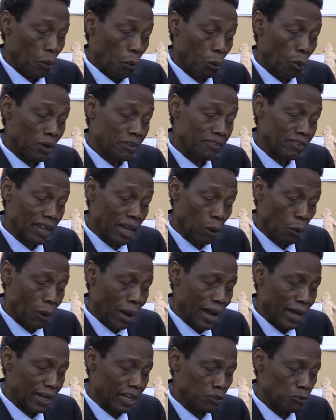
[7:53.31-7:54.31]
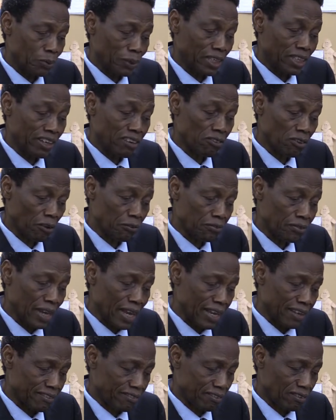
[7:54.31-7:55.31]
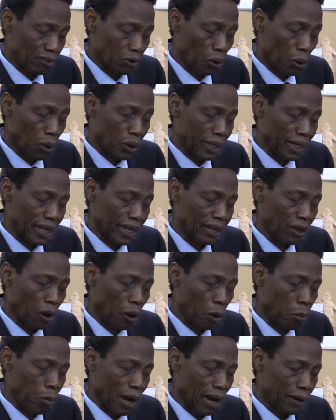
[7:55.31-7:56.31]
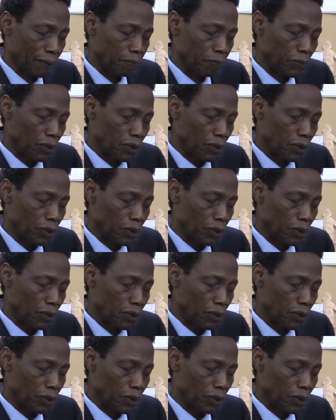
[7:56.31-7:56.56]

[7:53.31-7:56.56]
Once in a while, a species of snakes called Ekeoba,